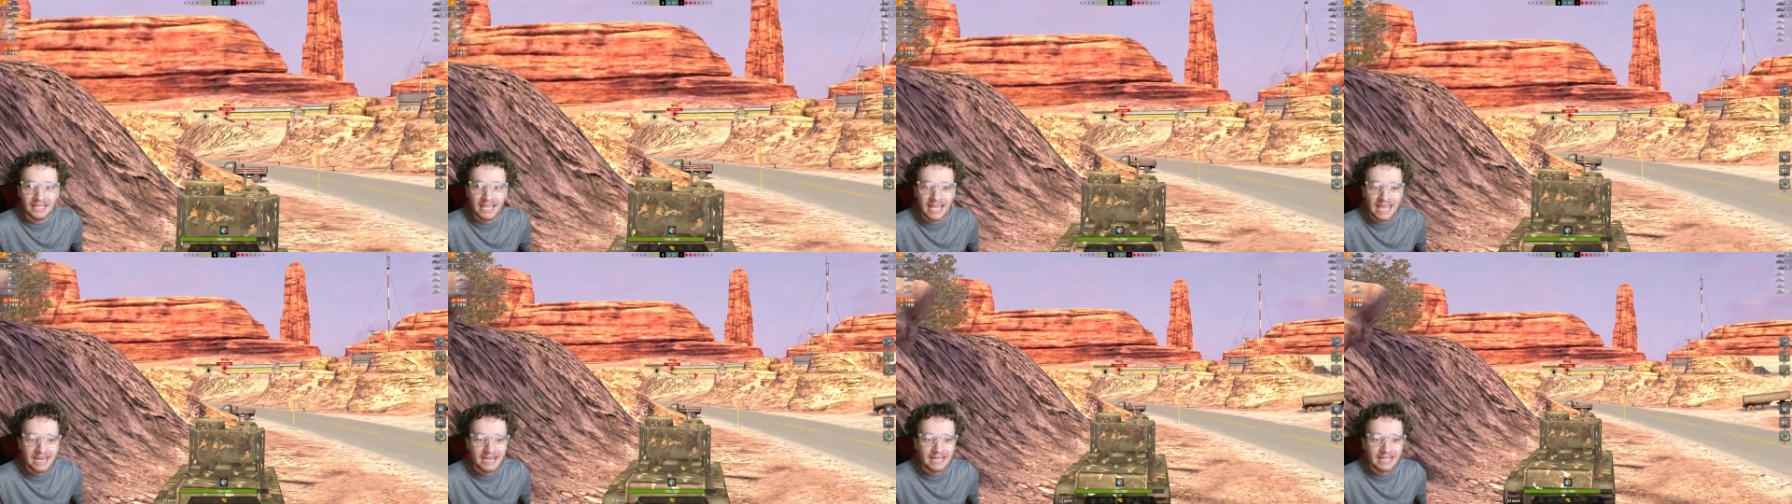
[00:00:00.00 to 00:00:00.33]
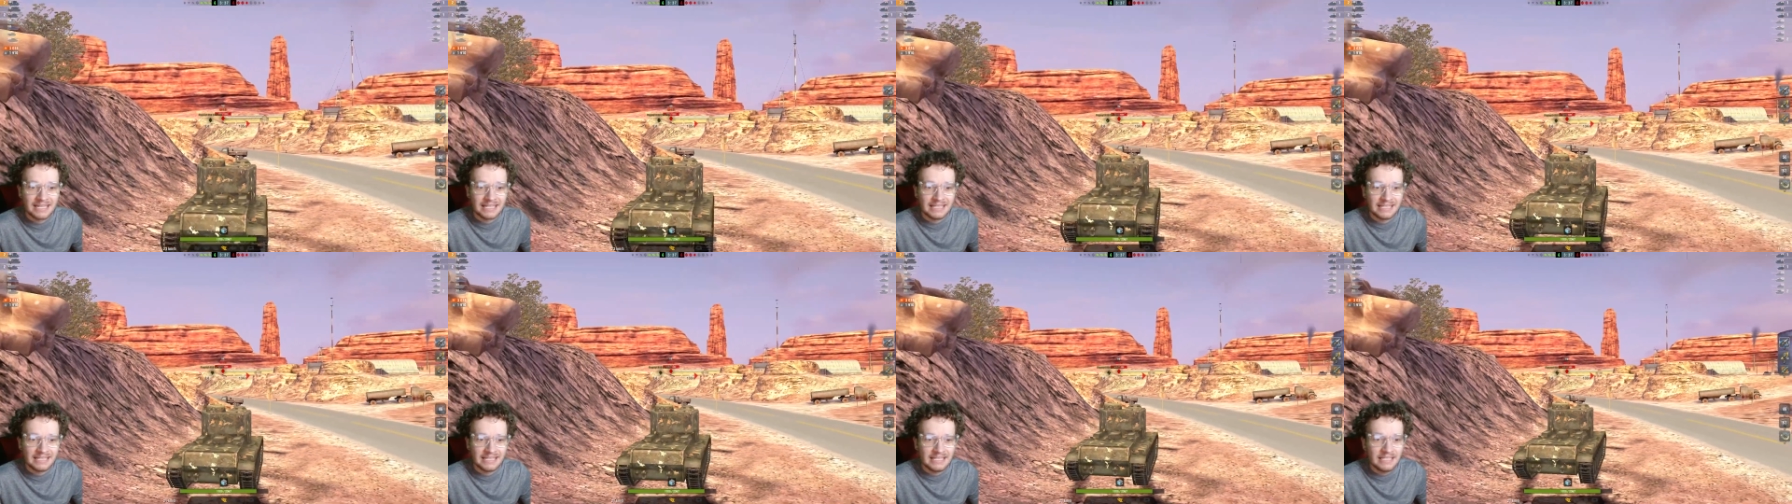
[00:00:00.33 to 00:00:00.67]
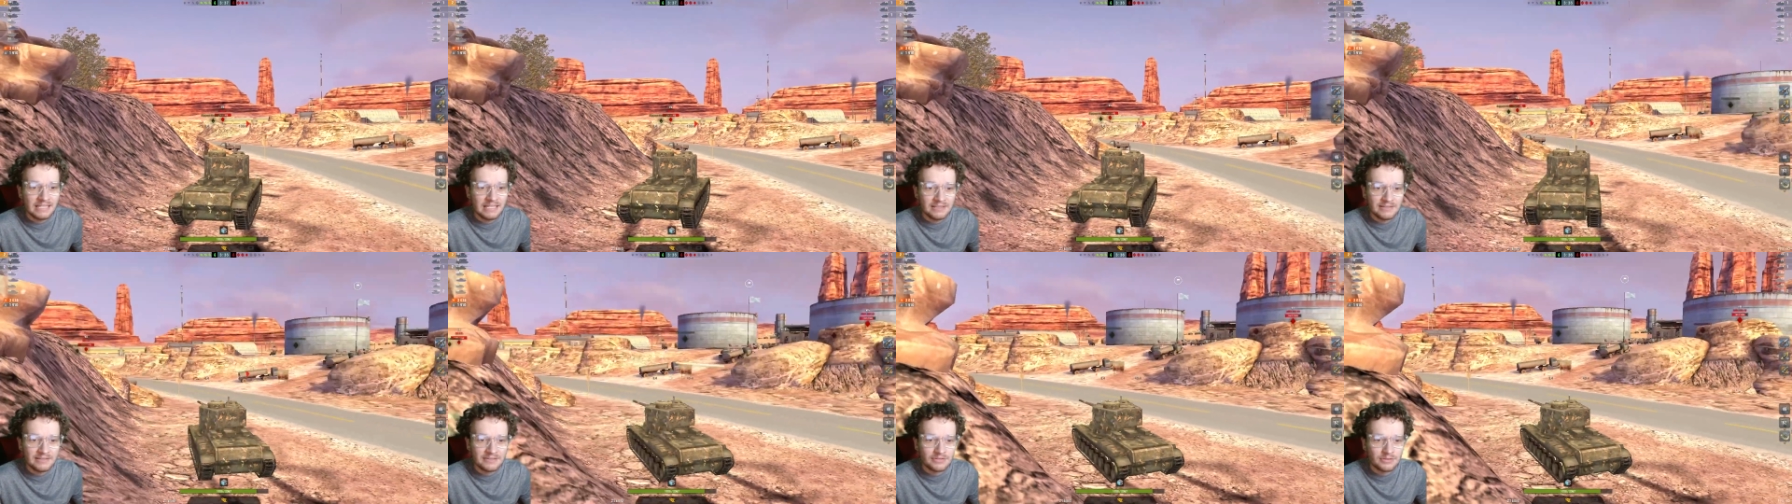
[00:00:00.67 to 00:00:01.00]
and a
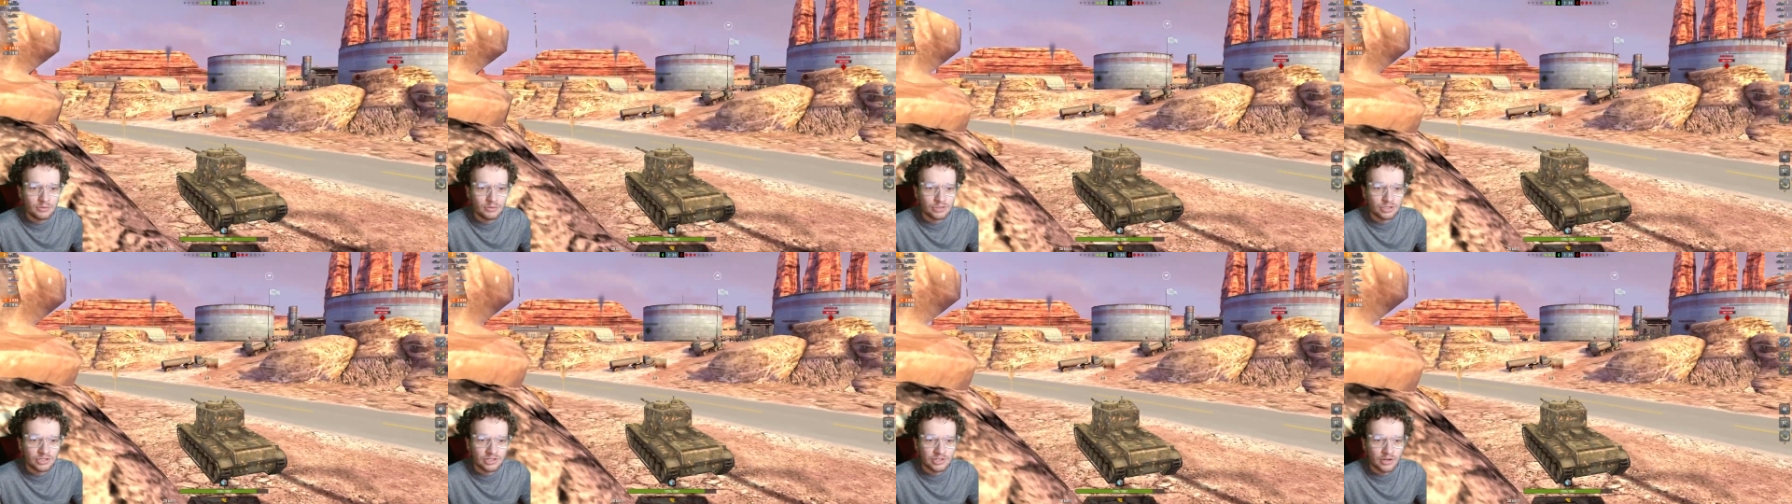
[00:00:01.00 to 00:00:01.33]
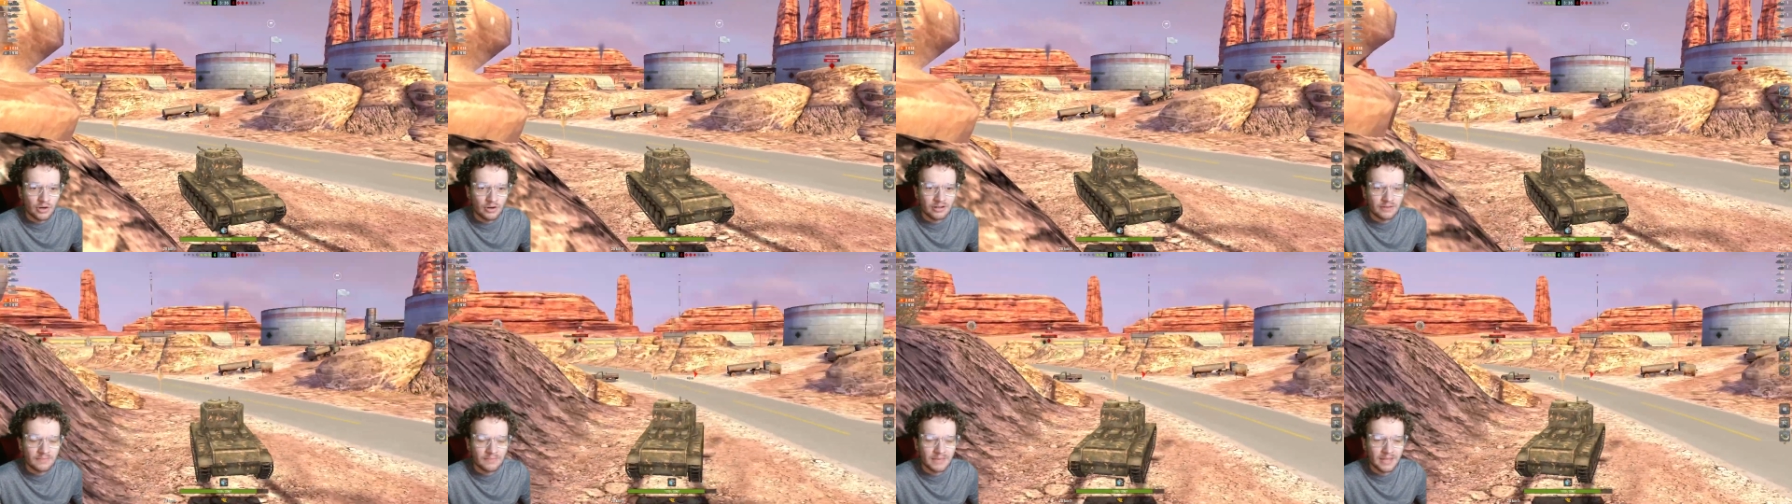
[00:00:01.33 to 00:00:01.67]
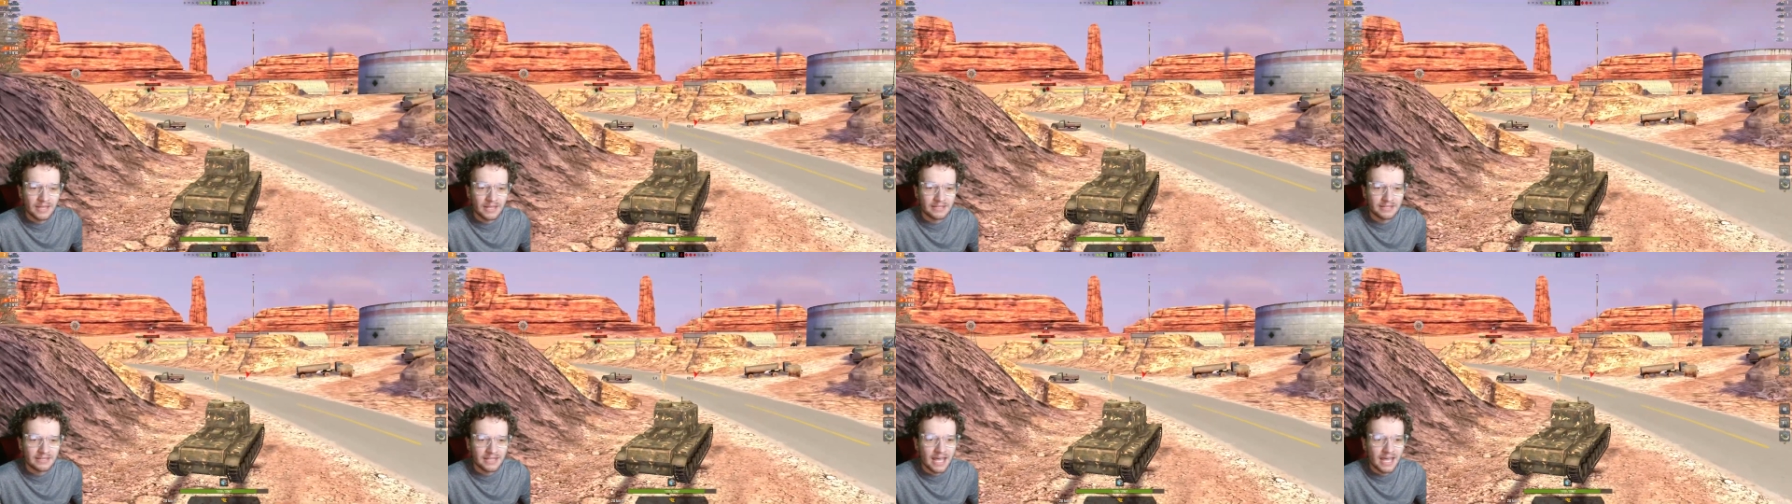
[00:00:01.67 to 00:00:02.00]
E2
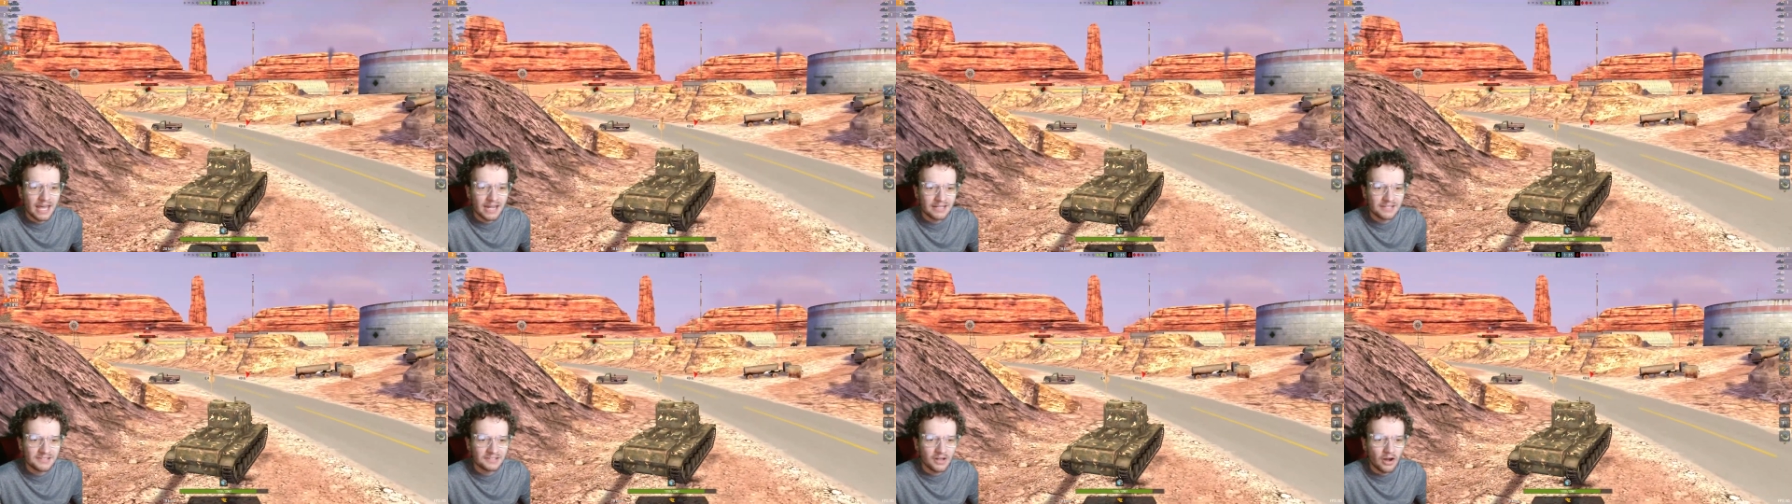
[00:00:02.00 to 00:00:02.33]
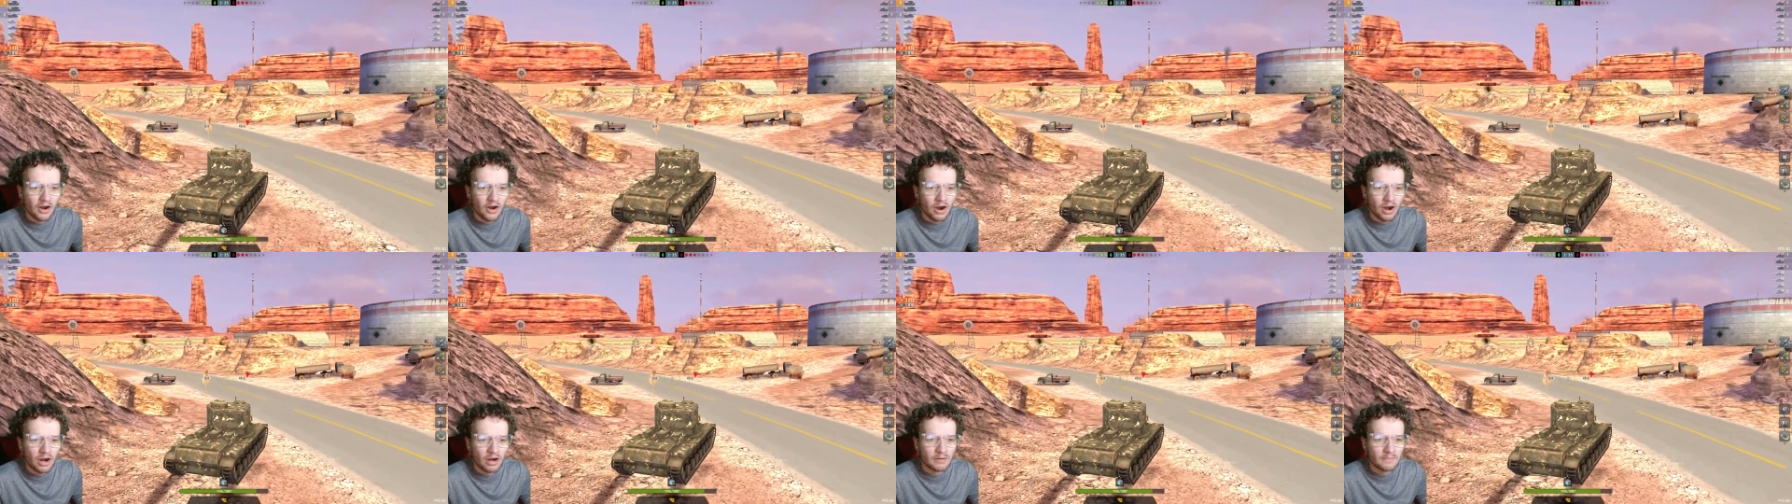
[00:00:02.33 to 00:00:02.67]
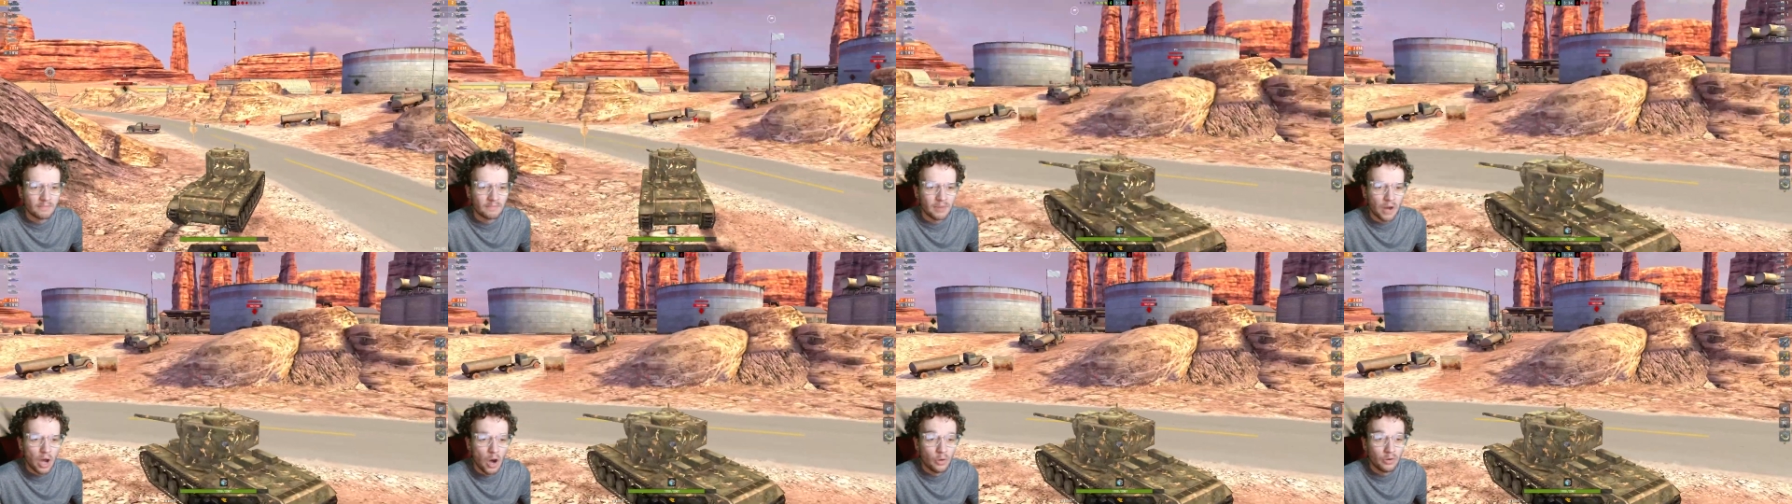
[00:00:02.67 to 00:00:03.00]
Sharkman. That is our
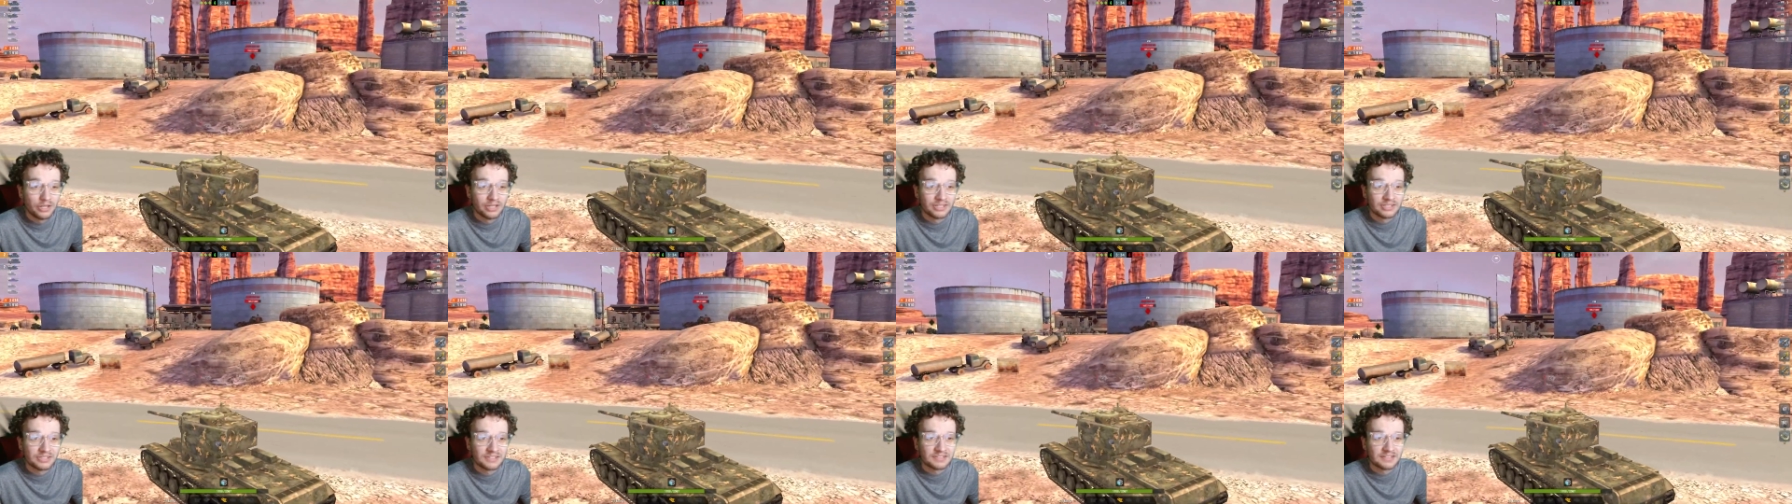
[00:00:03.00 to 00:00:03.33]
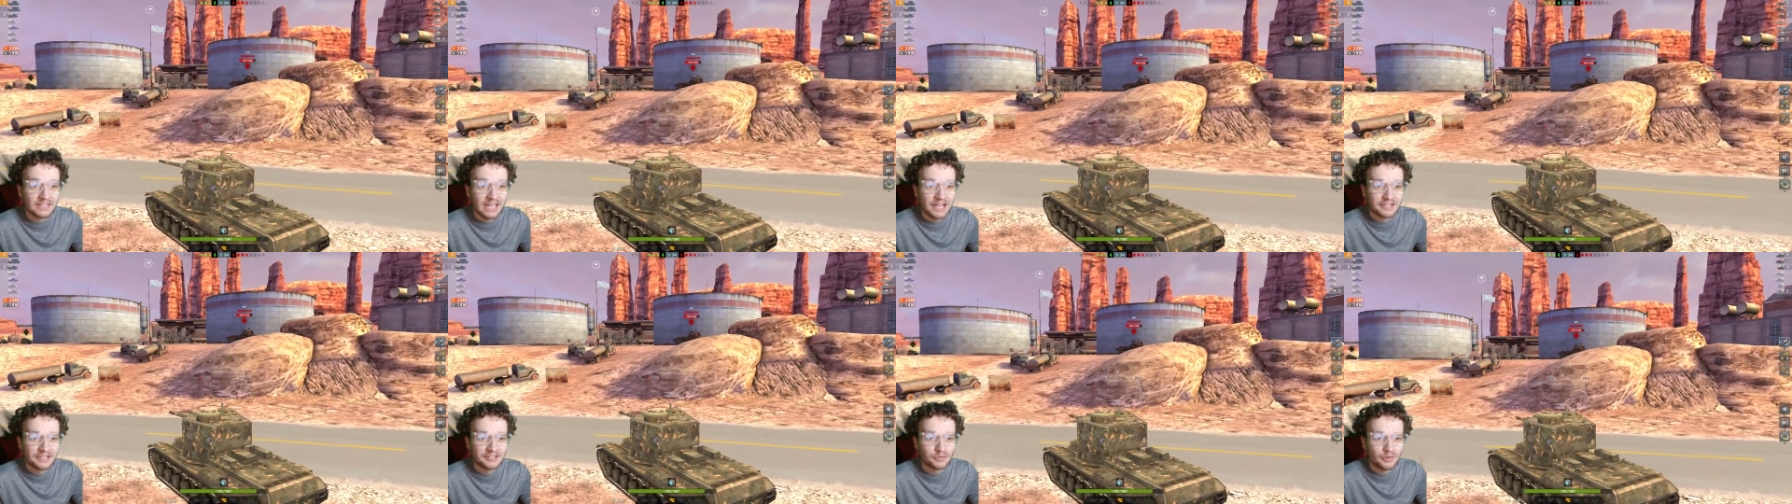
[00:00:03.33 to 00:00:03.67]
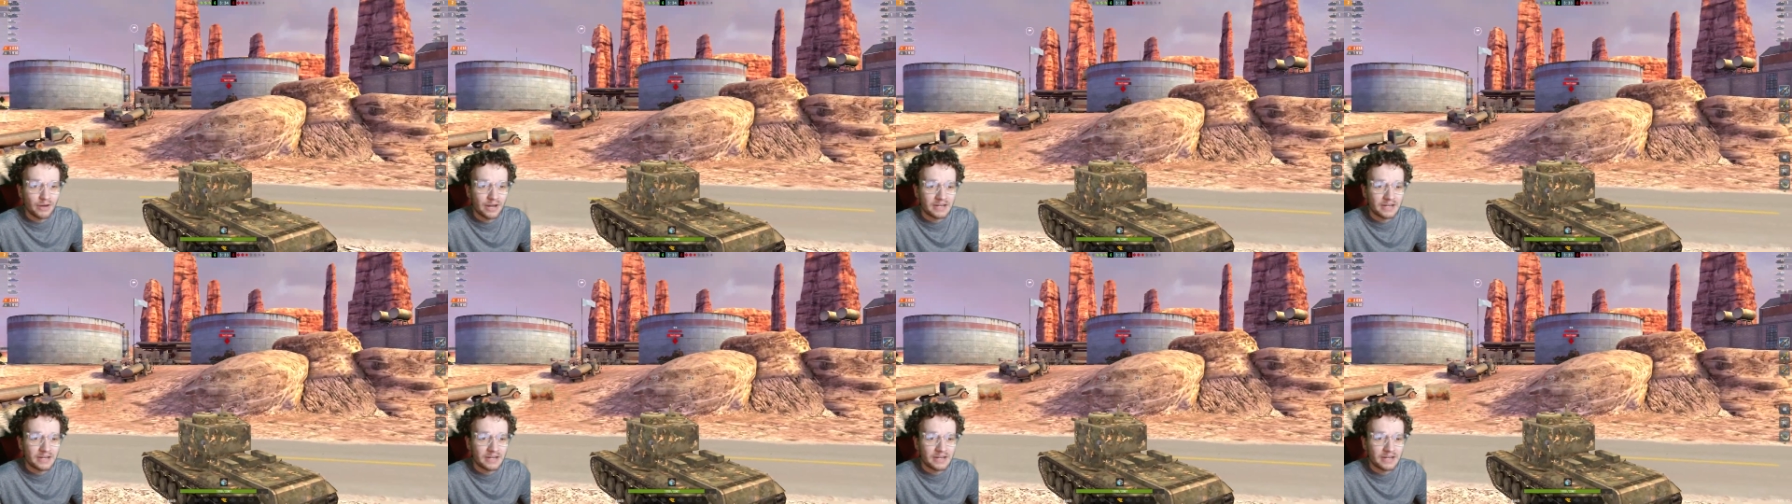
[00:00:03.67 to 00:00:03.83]
opponents as of right